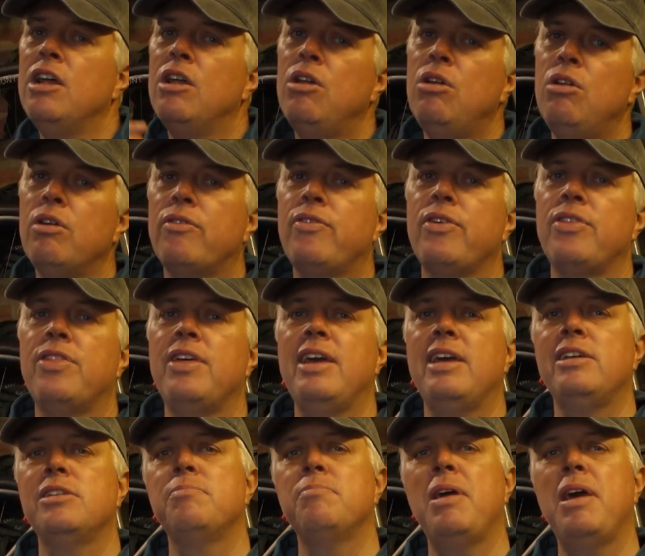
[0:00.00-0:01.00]
look for
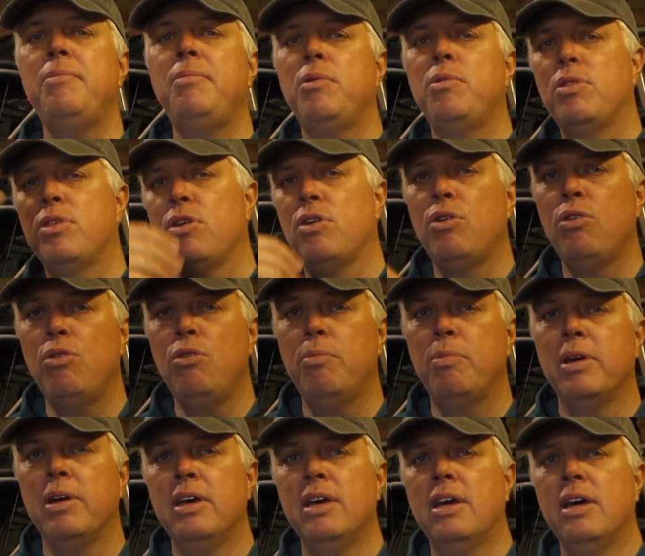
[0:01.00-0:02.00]
things, maybe with a hoop,
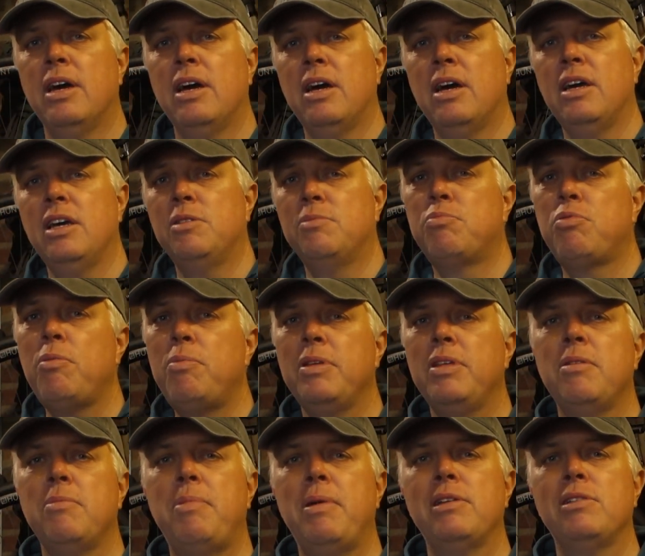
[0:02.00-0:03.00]
uh, is
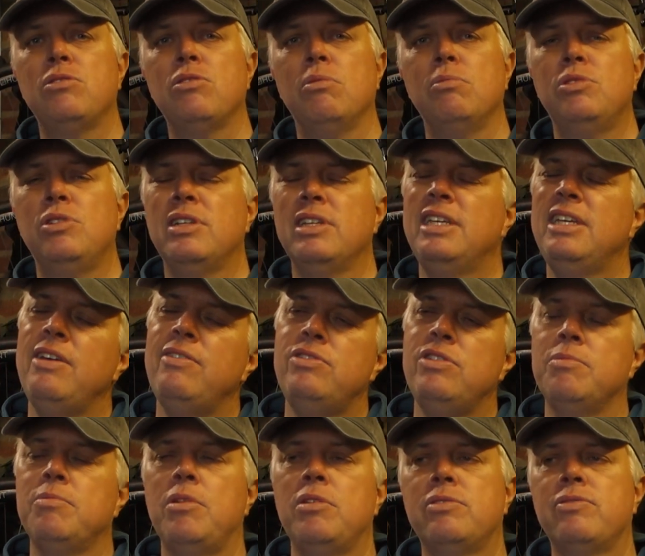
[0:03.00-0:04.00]
probably the best option. It gives
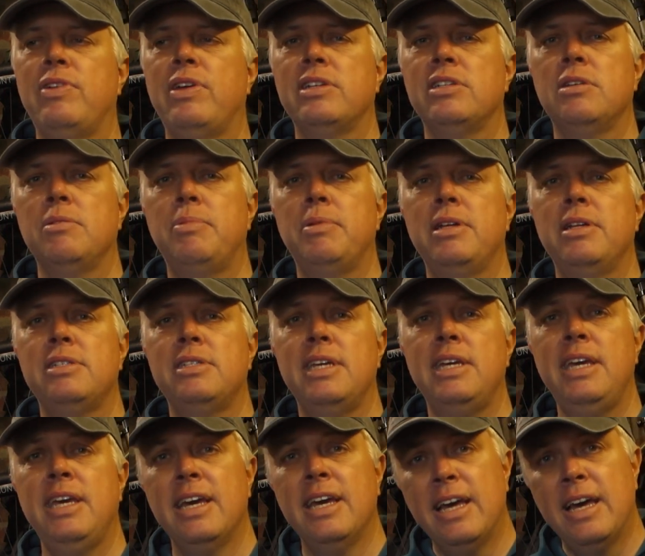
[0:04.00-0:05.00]
you the most
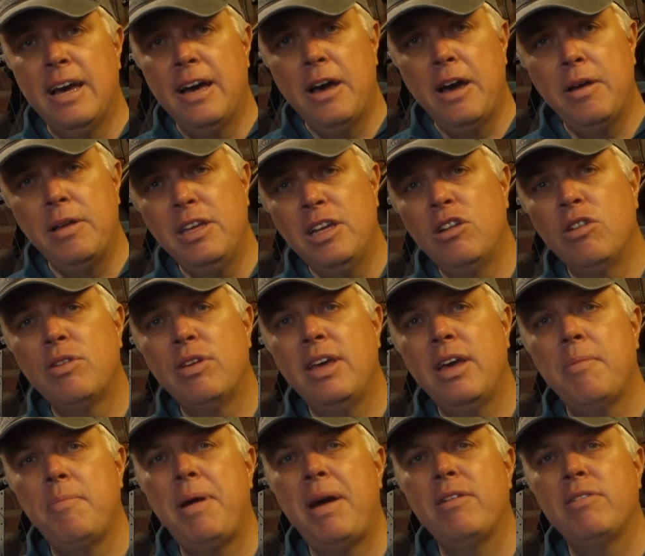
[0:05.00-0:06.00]
flexibility. Uh, you're looking
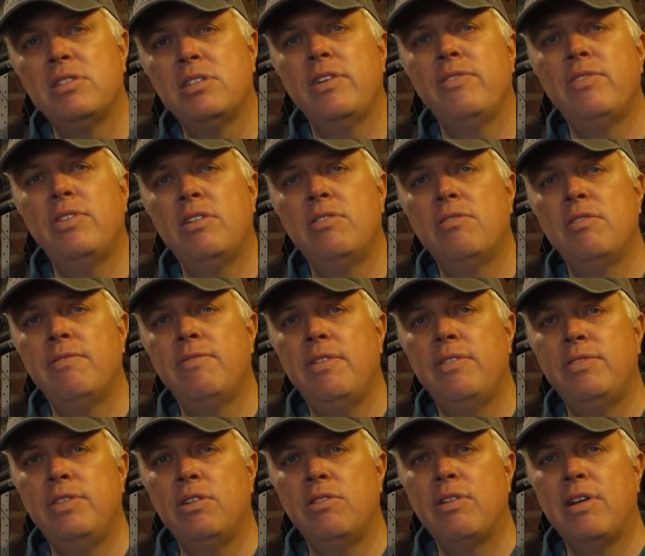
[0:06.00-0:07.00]
at about
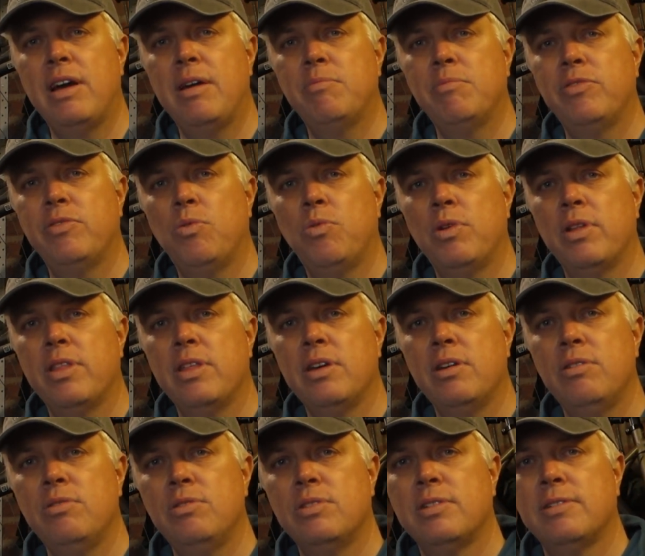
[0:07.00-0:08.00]
750 grams for one of
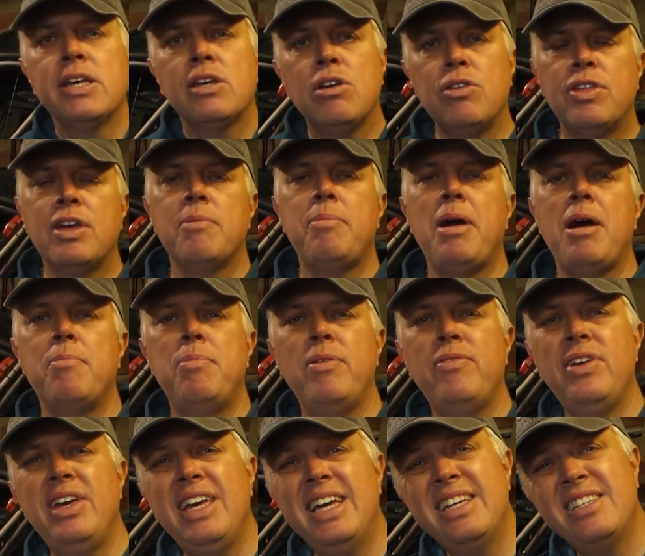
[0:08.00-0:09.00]
those. Good thing about a
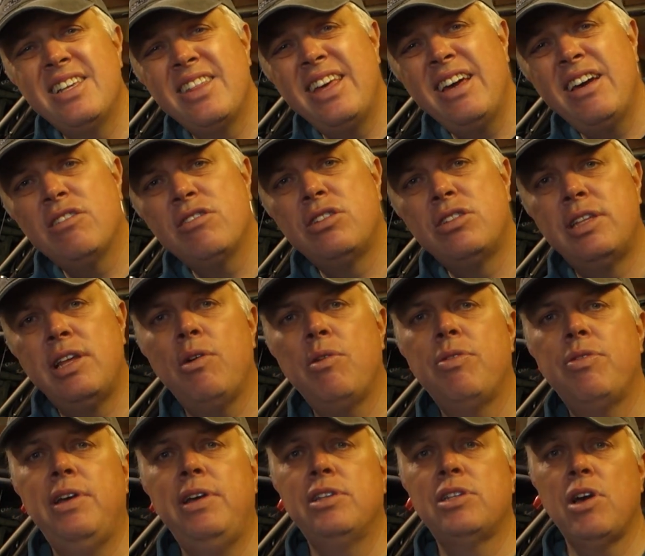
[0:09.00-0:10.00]
bivy is that they are
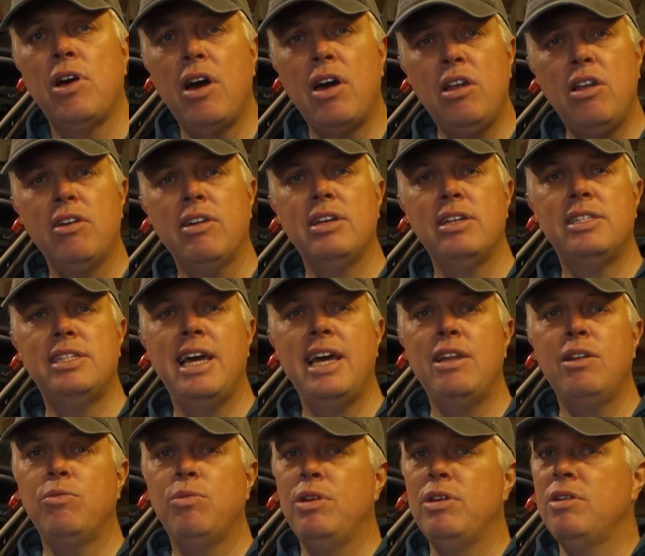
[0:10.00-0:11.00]
stealthy. So unlike a
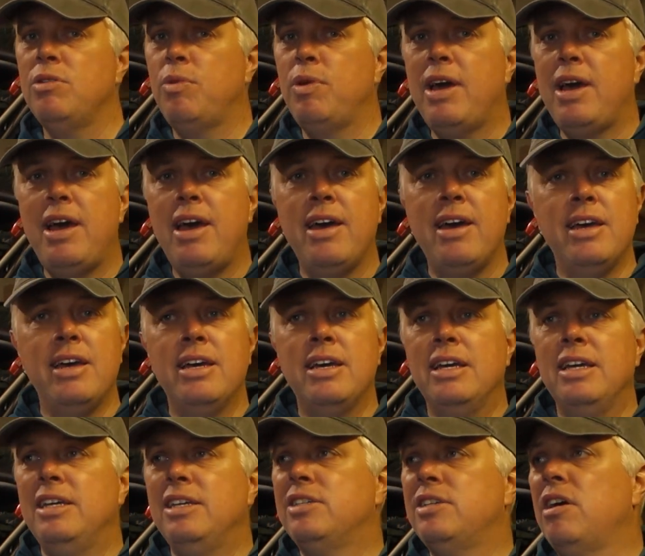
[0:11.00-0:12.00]
tent where, where
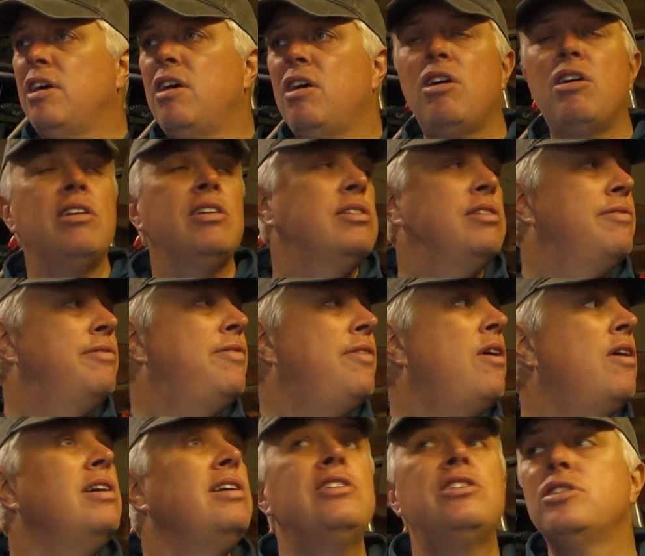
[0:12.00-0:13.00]
it's harder to
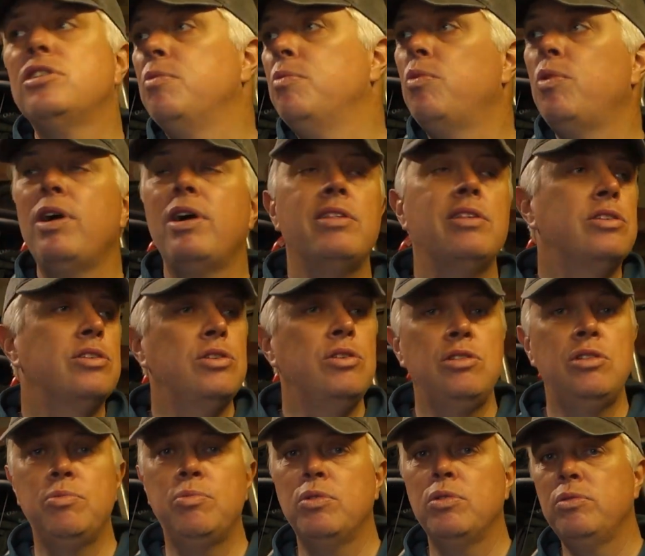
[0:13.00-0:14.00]
find somewhere that's
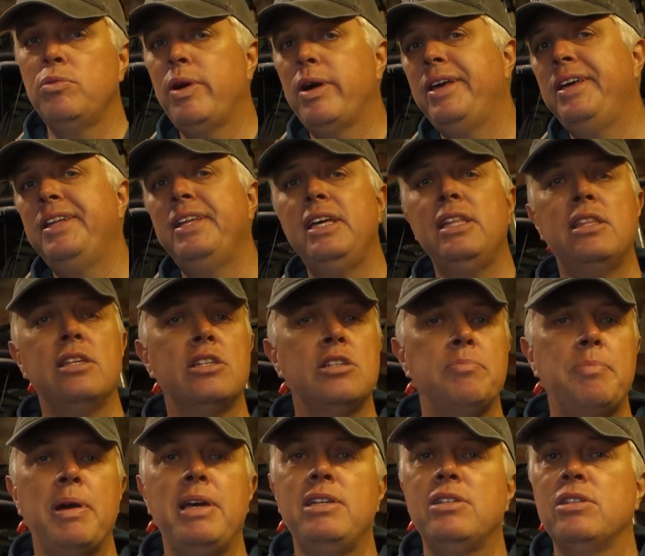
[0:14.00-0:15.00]
suitable where you need the
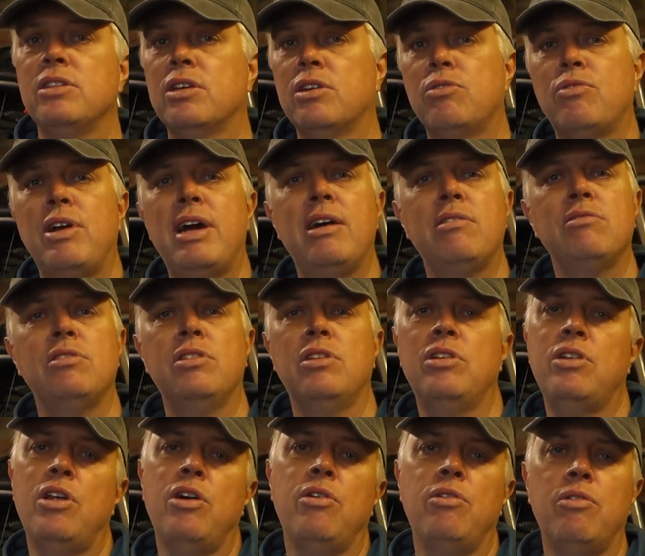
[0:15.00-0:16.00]
space in the ground and the
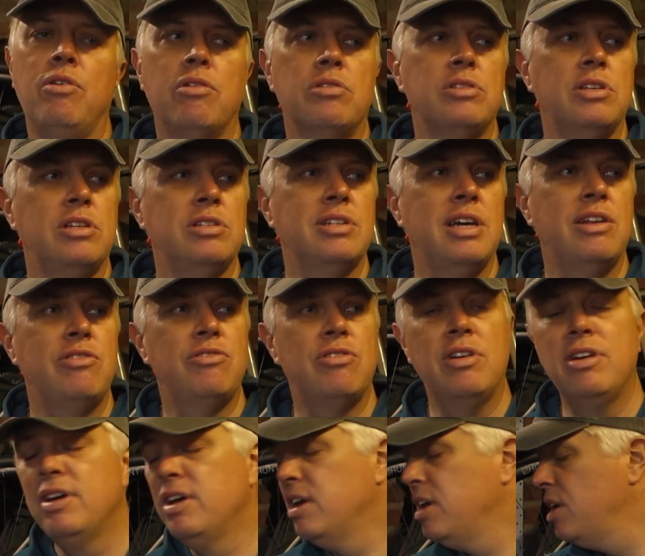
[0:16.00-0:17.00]
no rocks
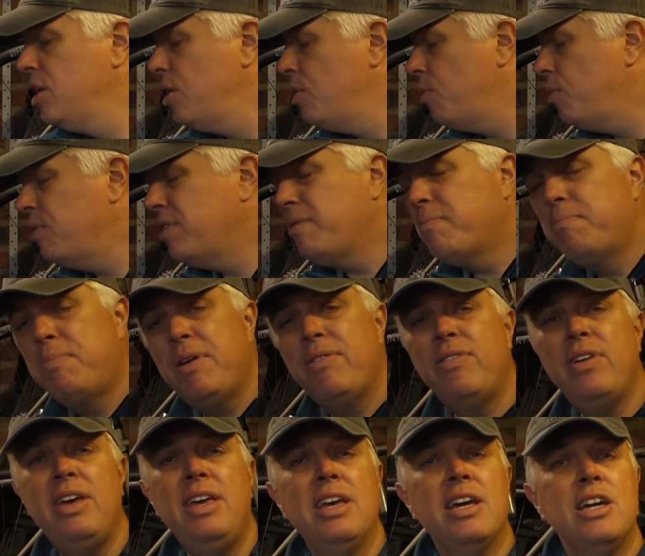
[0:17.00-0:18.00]
etc with a
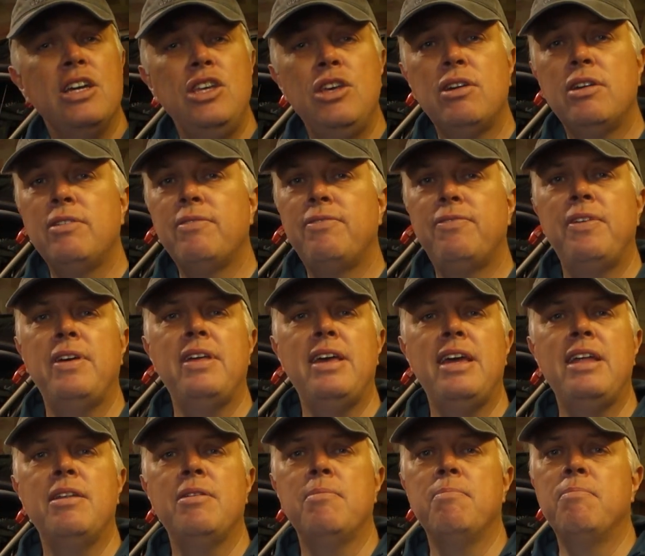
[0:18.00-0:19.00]
bivy you can fit
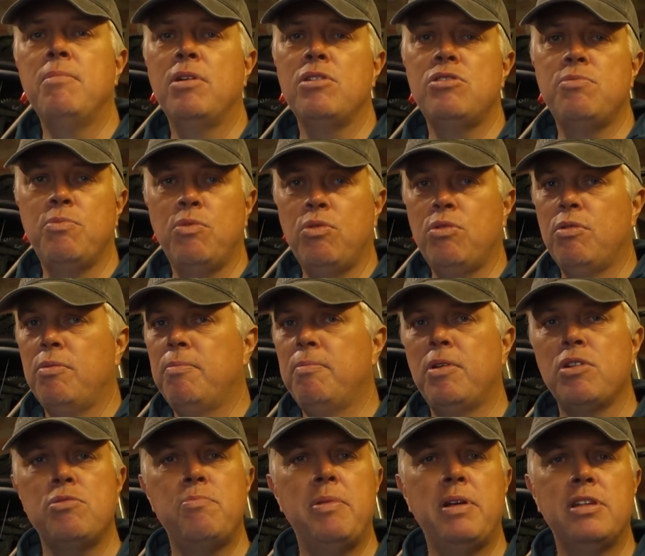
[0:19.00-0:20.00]
in much more
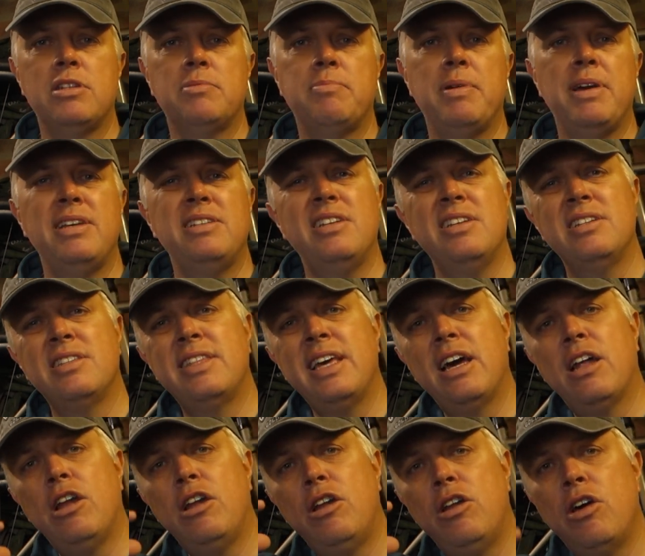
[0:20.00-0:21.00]
much better spaces
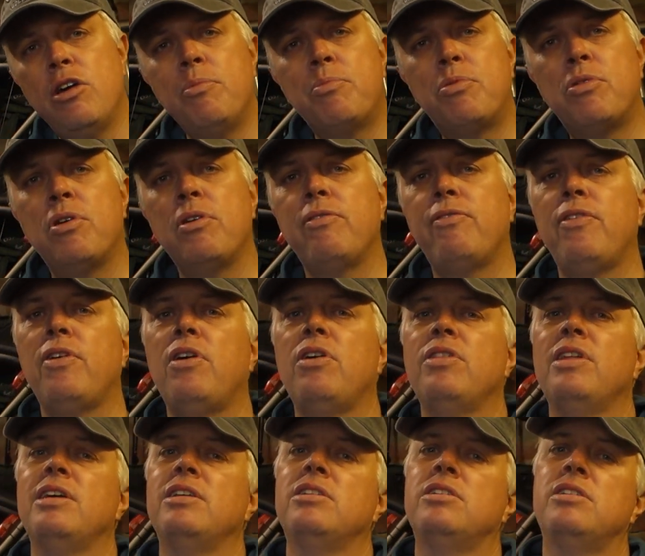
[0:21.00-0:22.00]
they're low profile
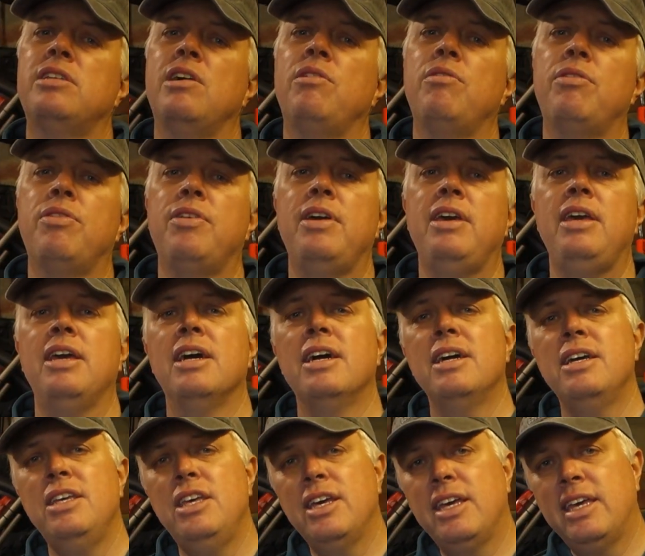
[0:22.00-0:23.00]
they're stealthy
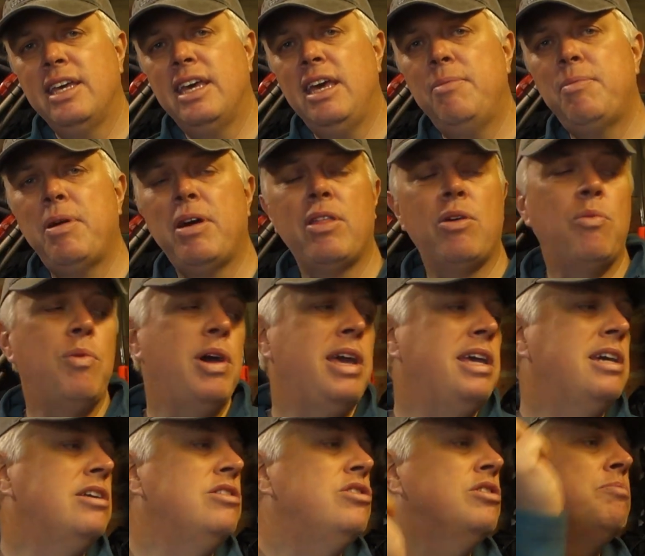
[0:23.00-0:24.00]
you can keep out of the way
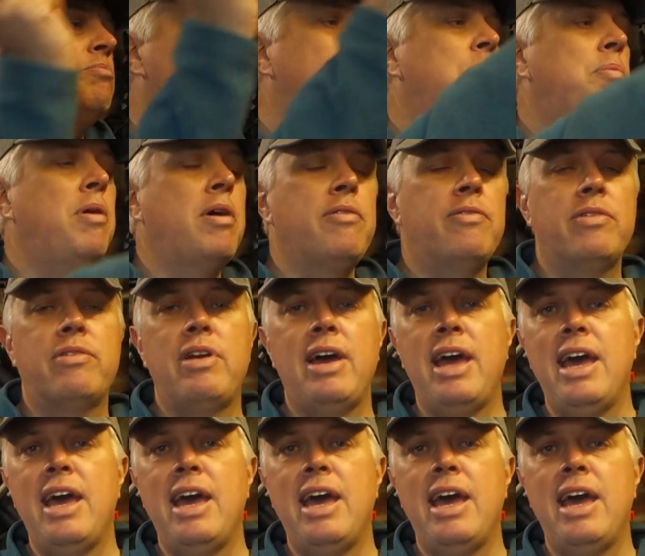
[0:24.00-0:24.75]
you can just pop over a